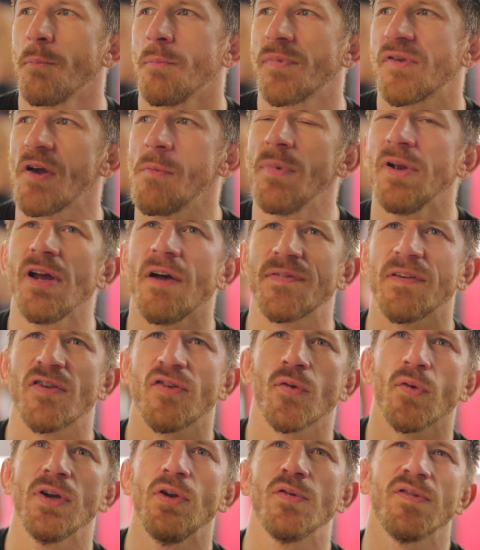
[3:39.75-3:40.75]
somebody off the
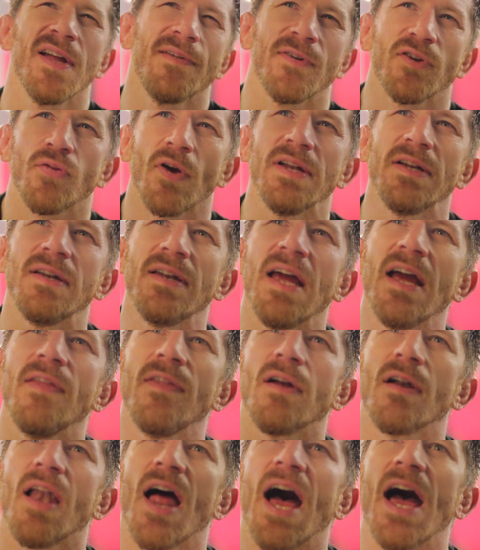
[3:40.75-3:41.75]
street who's never trained a day in
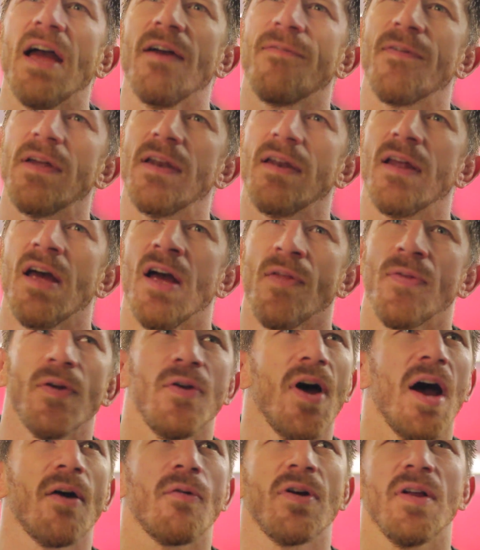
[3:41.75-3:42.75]
their life and they're
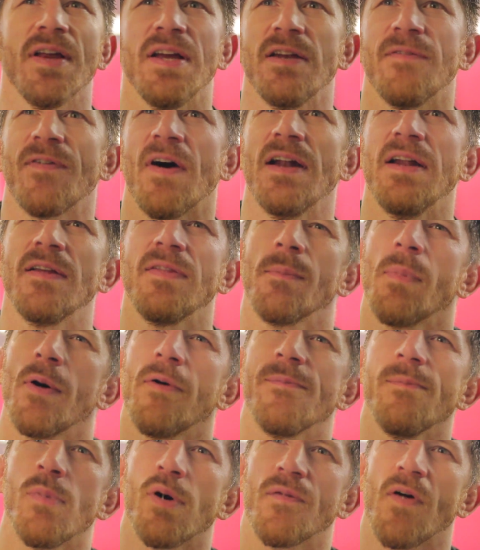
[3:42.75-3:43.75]
not really in fighting,
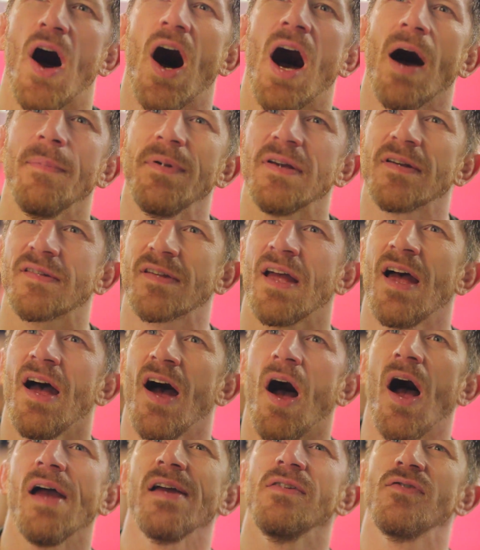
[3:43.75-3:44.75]
more of a hobbyist.
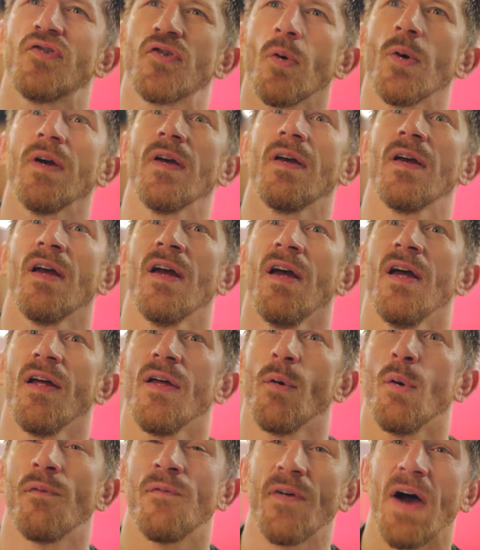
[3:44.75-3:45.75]
I enjoy
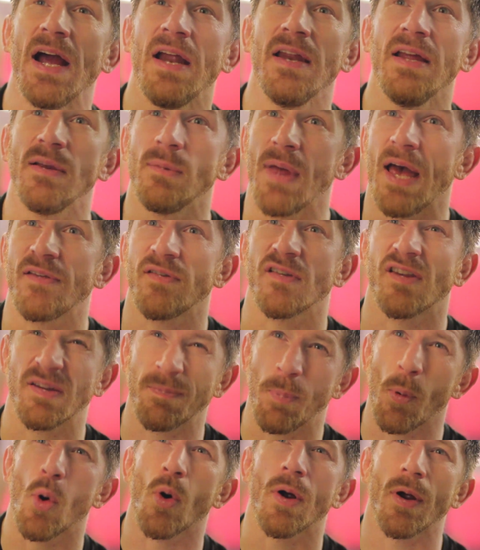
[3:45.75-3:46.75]
fighting as a
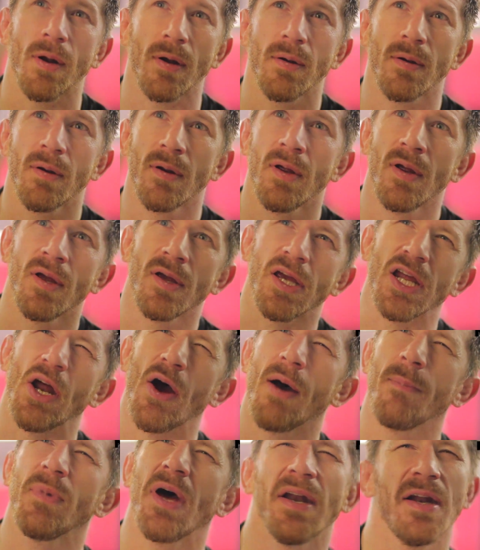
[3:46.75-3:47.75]
sport. You know,
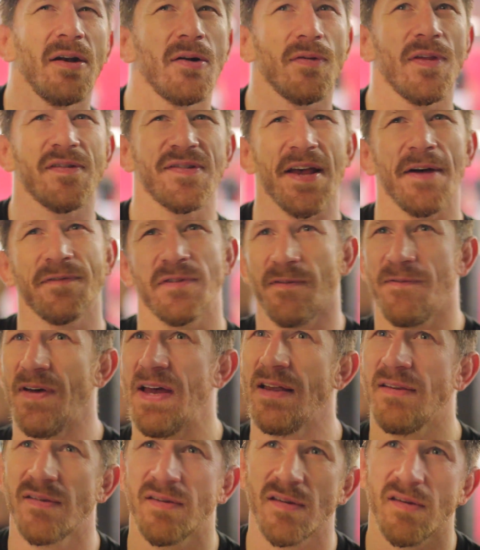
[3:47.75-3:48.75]
I'm not into the
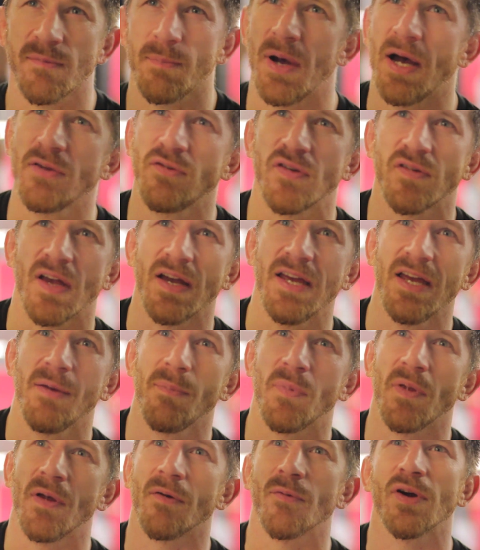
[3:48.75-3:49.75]
self-defense as much as I
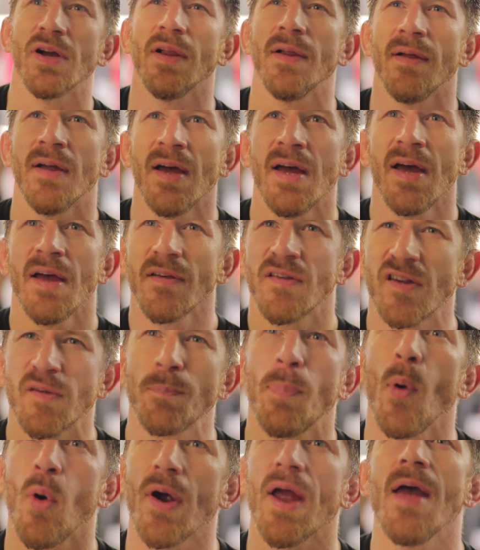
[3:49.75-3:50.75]
am the real
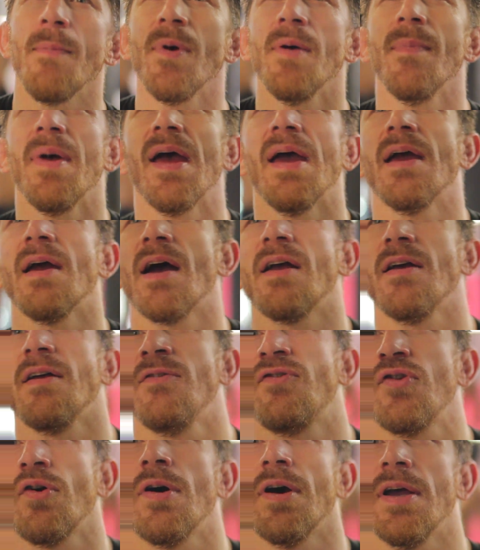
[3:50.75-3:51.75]
sport MMA. I
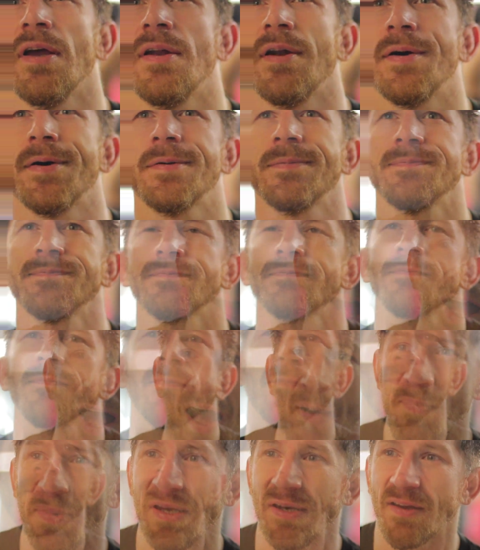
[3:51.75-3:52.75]
enjoy. You know,
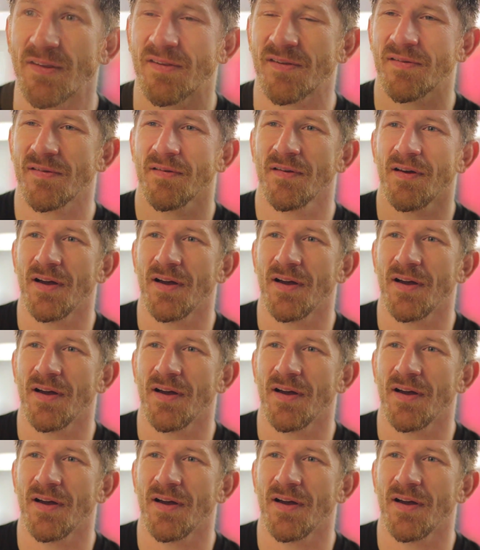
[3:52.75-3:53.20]
I mean it's.